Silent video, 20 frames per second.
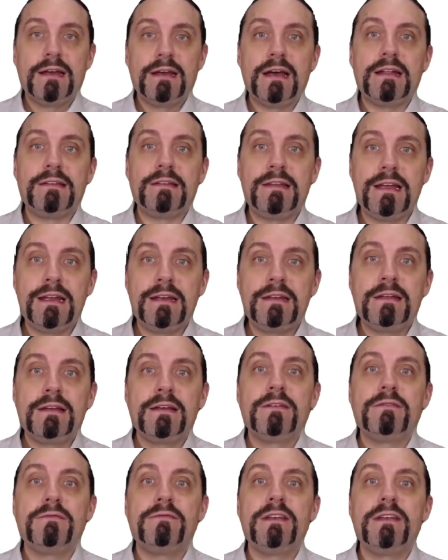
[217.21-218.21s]
And then
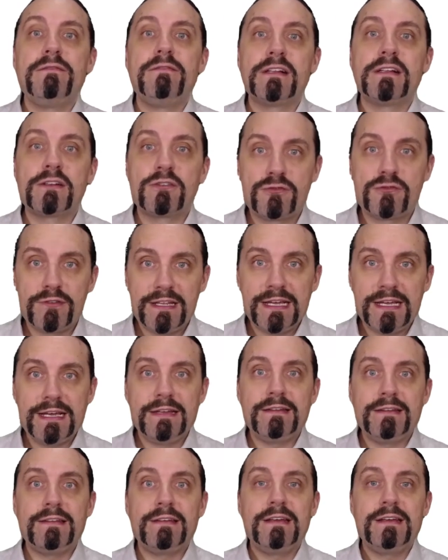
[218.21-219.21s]
we will
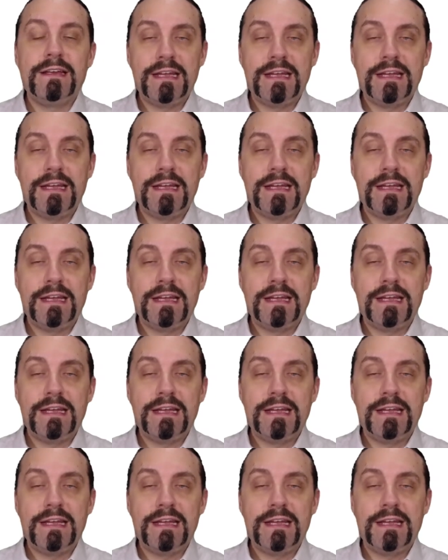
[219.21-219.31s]
create